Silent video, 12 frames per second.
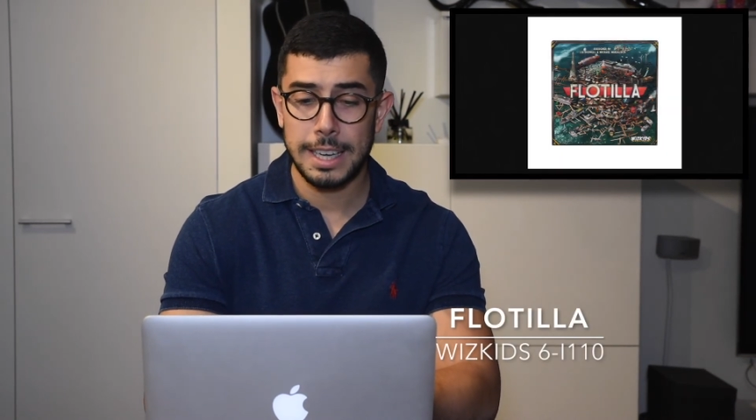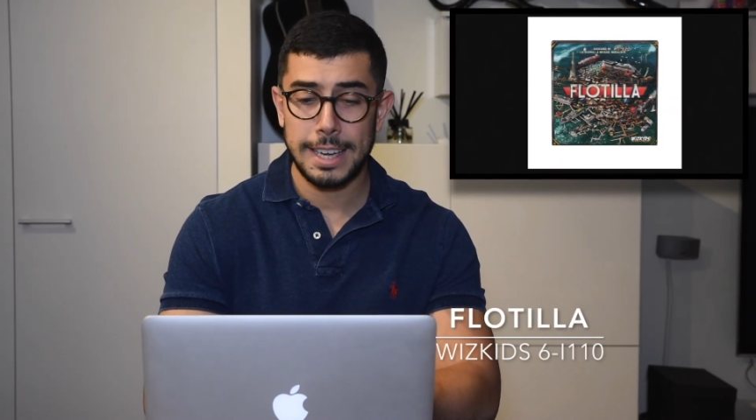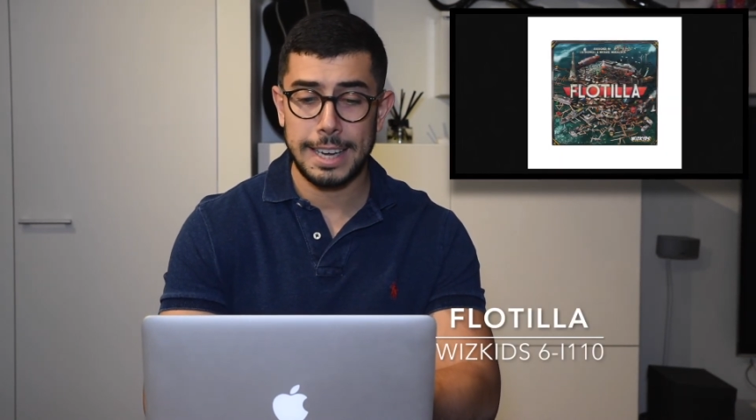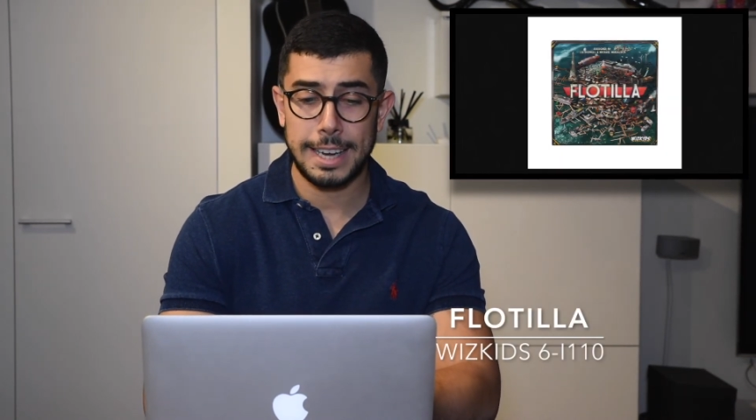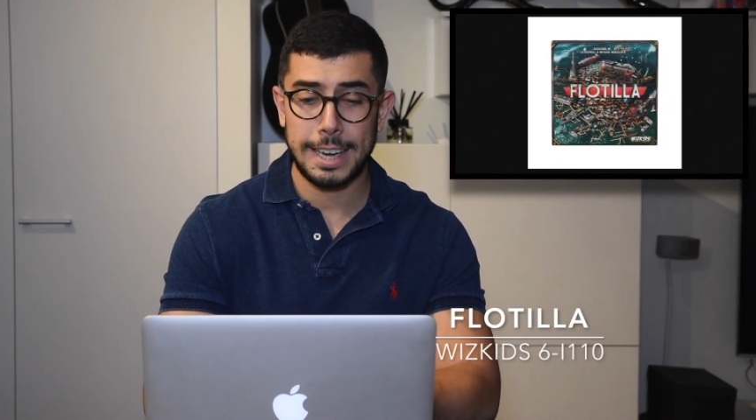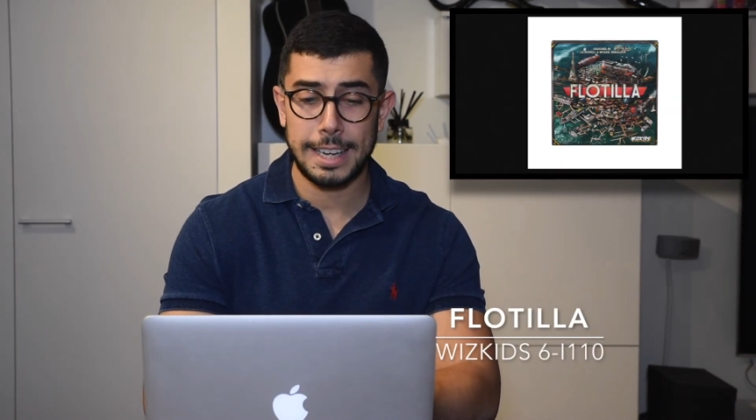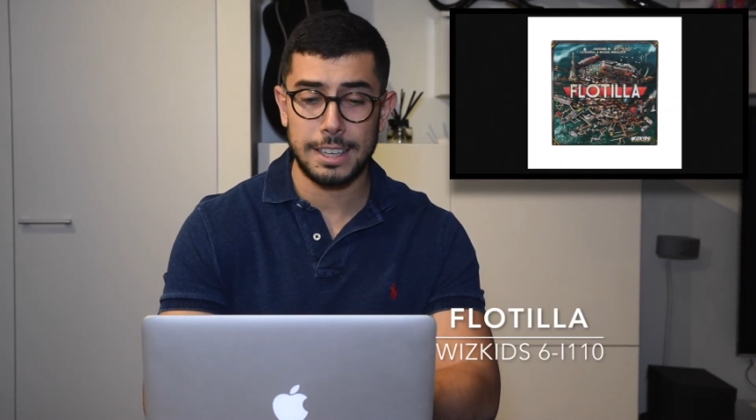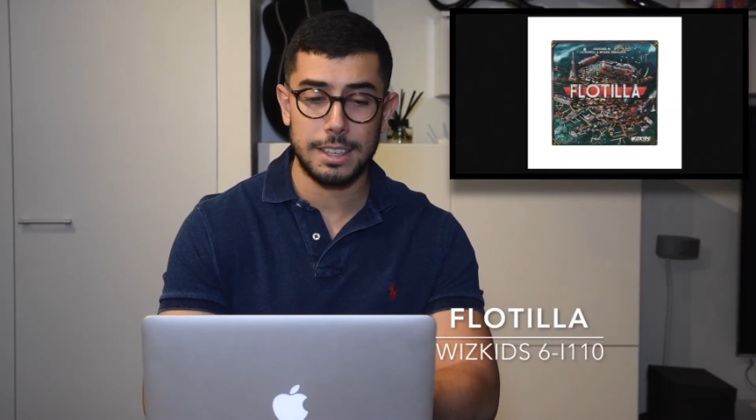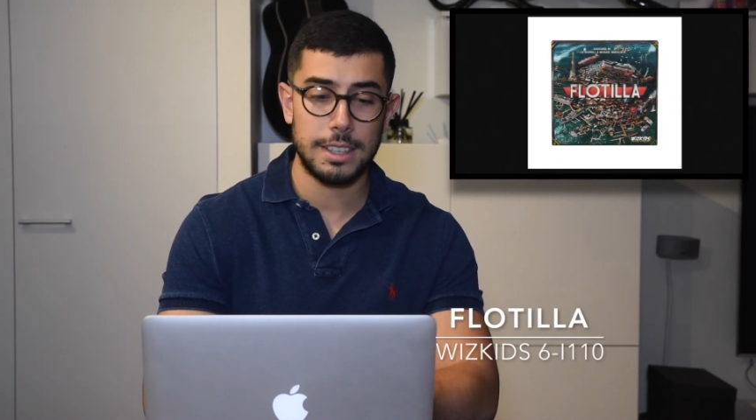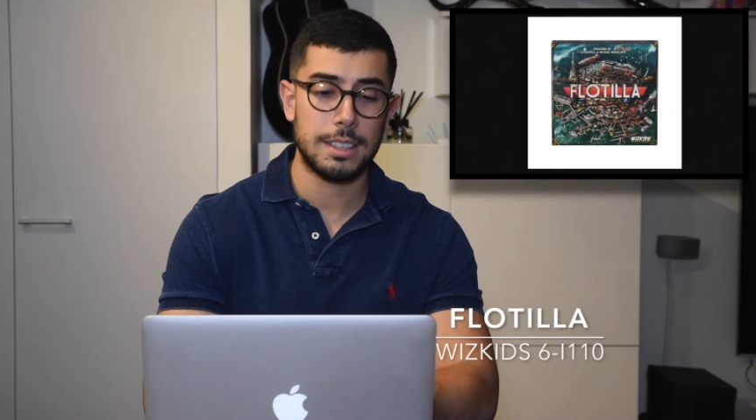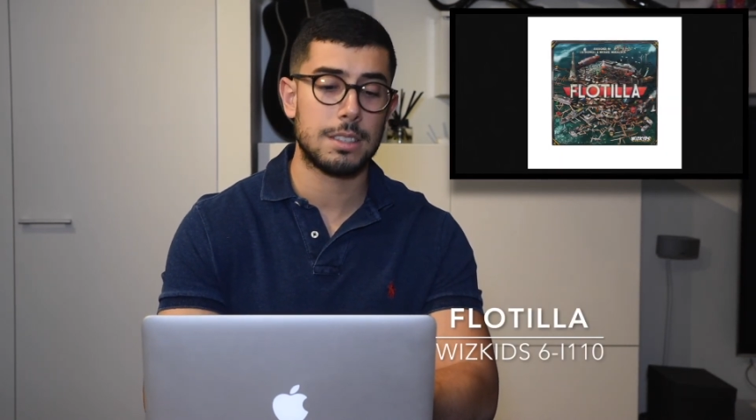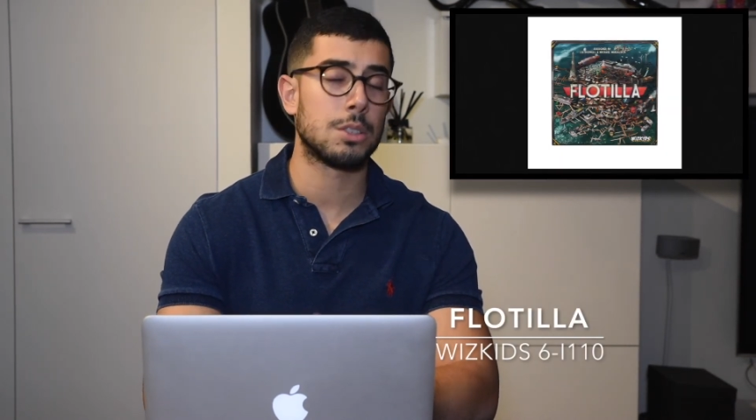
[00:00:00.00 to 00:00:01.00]
and
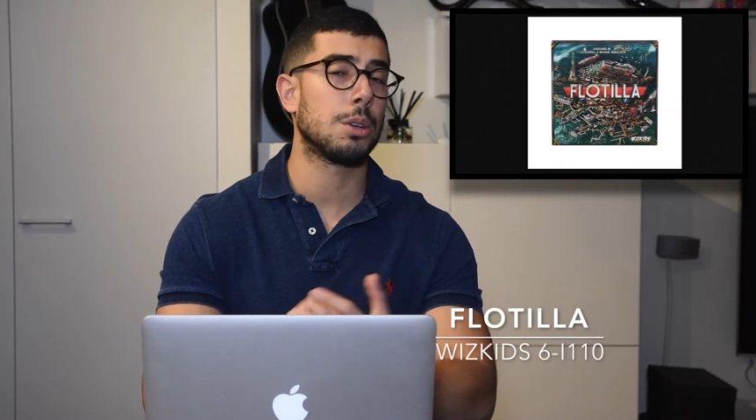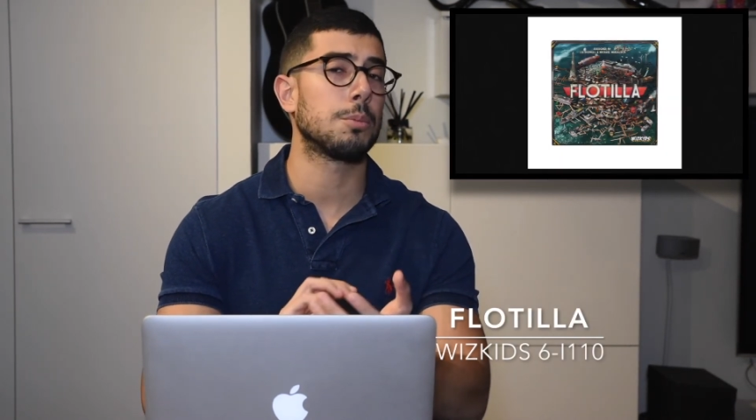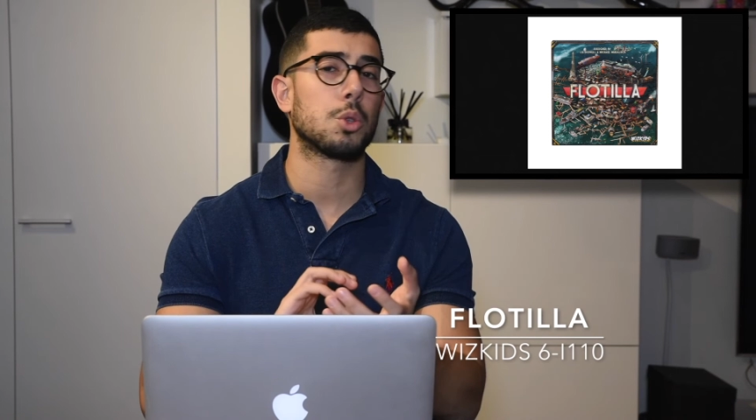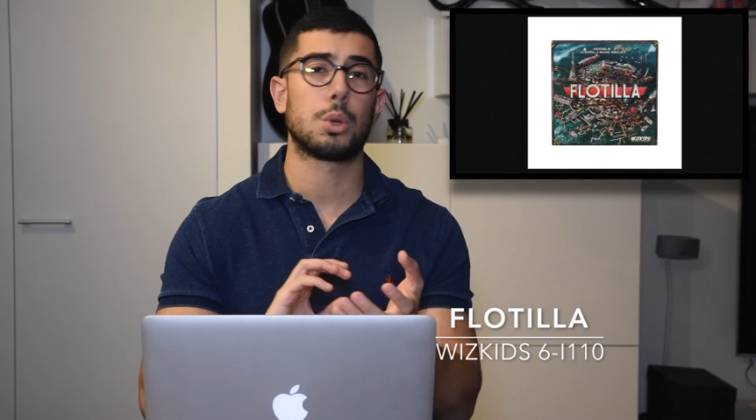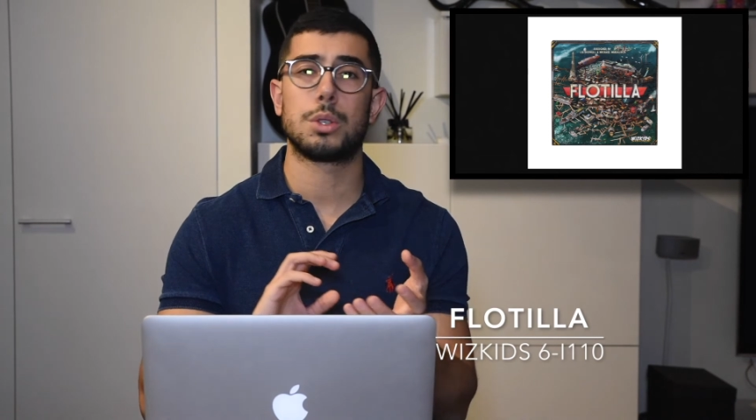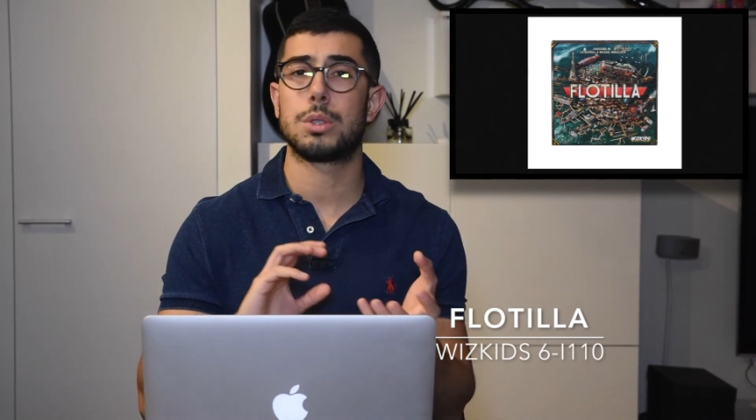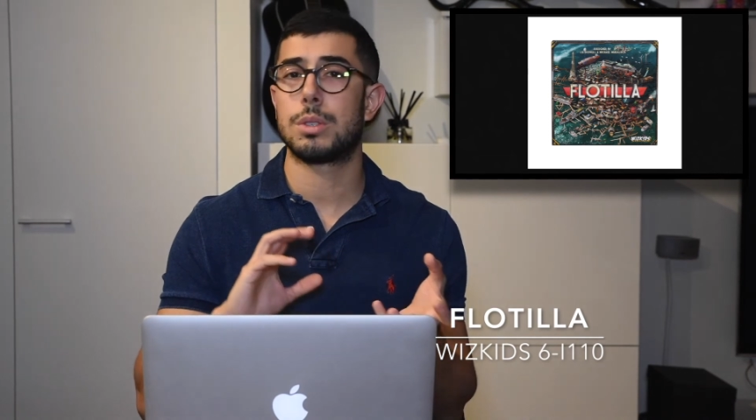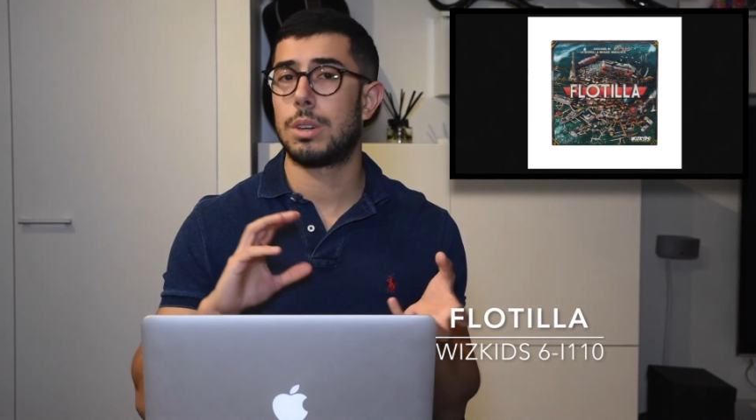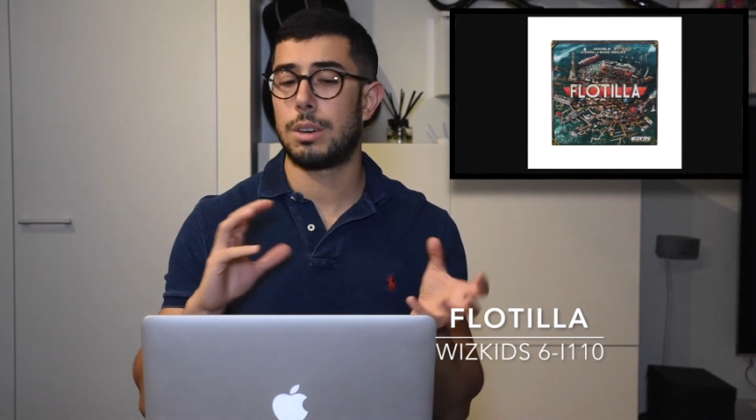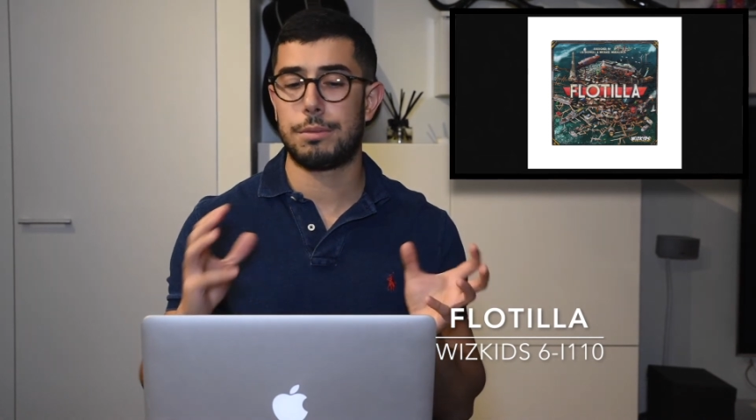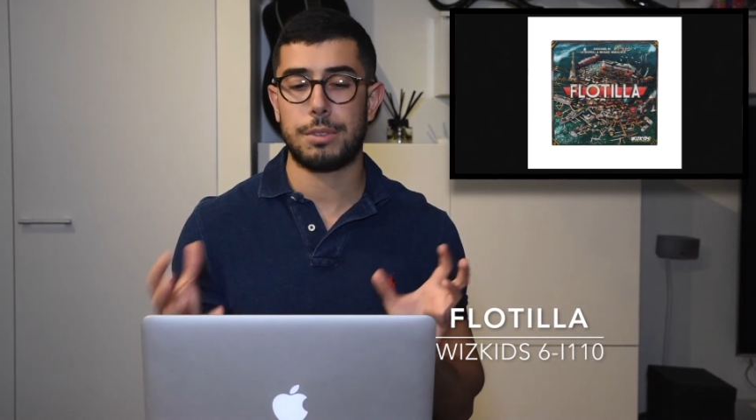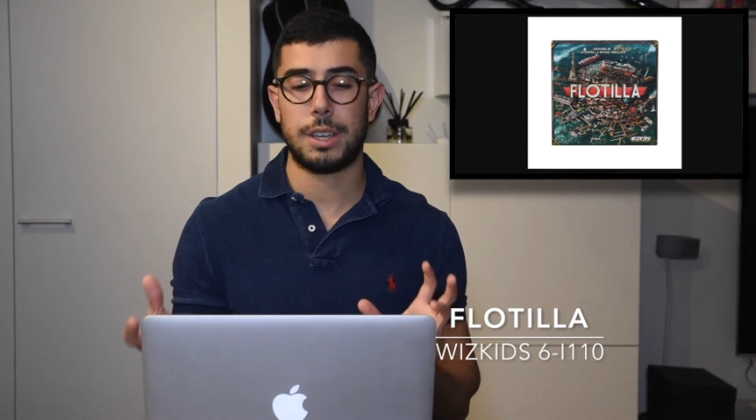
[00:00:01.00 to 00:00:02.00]
it's some sorts
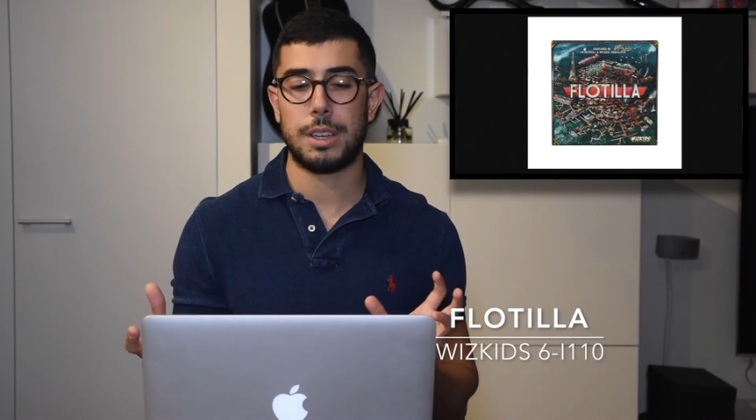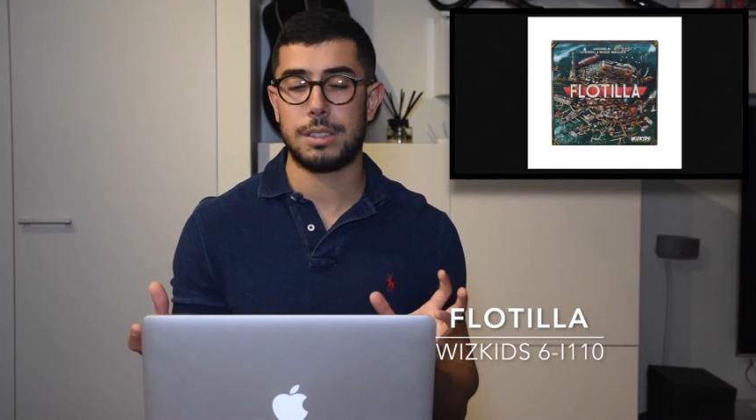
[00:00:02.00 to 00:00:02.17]
of